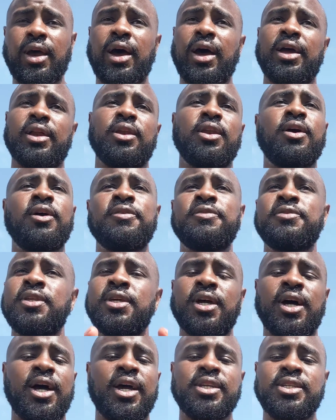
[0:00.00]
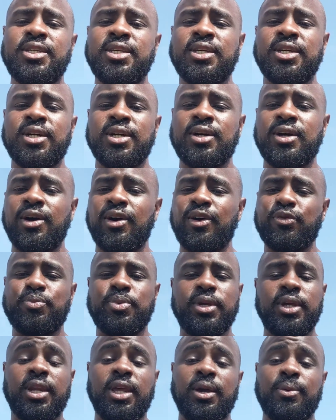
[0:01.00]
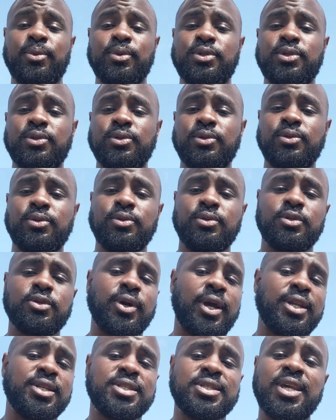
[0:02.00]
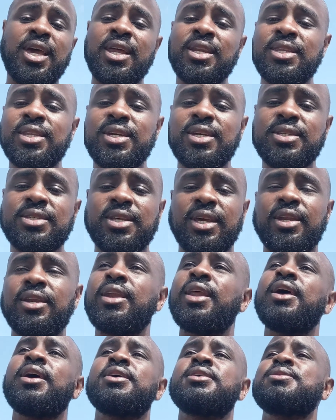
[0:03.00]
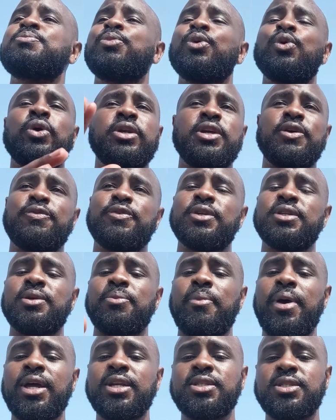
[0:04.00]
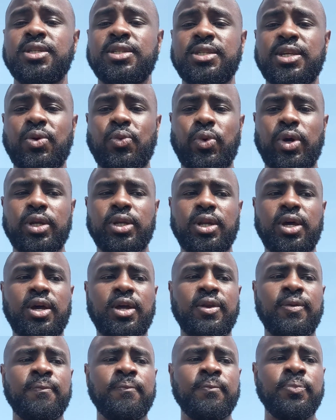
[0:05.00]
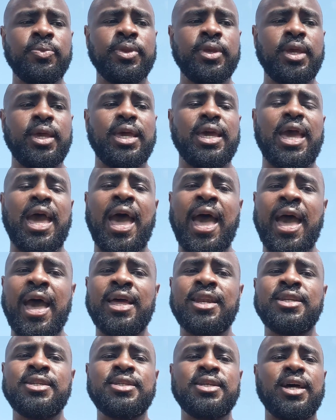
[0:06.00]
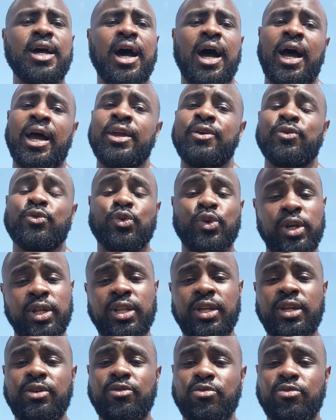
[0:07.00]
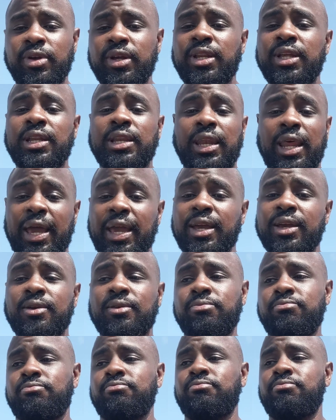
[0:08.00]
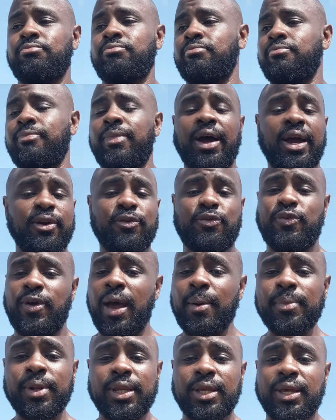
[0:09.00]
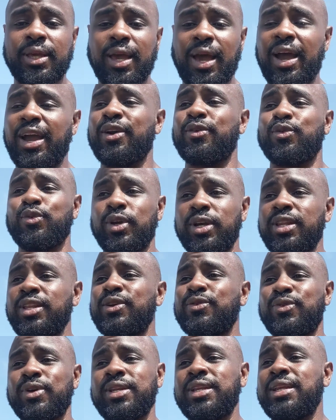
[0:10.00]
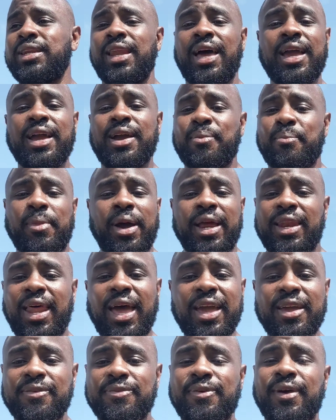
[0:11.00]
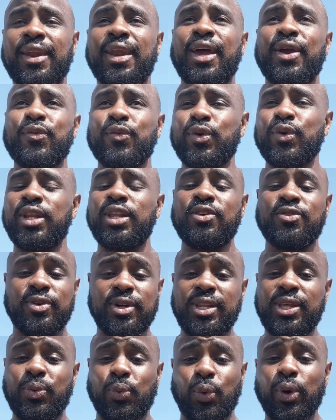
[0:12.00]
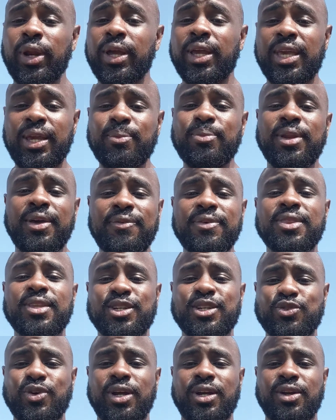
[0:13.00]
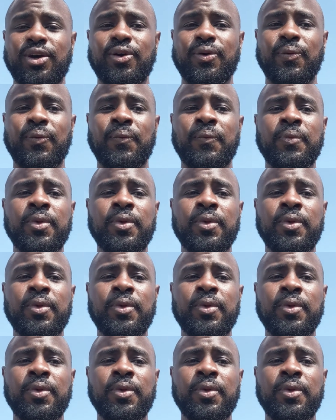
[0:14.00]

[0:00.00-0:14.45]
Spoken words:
I love the idea of being able to transcend this and explore different dimensions and whatnot. And I really, really like my family. I really, really like my life. And I really, really want to keep living this right now.